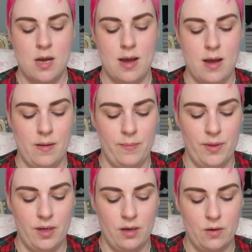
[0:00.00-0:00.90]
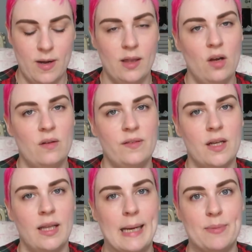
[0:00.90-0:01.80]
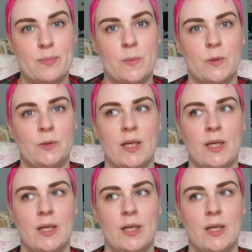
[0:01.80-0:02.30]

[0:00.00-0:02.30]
There are quite a lot of collapsible